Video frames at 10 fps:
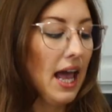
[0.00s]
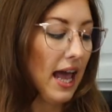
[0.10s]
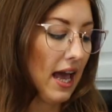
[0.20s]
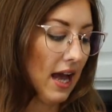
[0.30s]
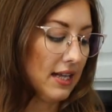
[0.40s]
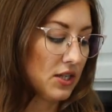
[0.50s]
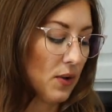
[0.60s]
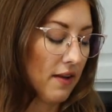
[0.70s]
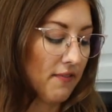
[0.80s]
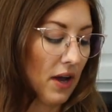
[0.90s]
and so
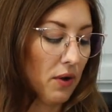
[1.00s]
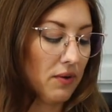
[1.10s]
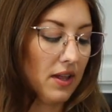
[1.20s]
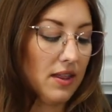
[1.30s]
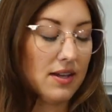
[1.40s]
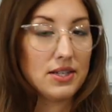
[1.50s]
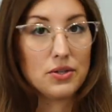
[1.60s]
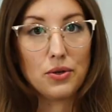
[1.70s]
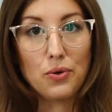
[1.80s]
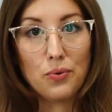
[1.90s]
I found
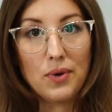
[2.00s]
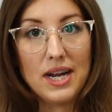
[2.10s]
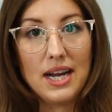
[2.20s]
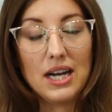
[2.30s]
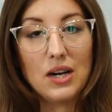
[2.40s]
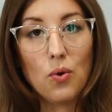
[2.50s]
this Greek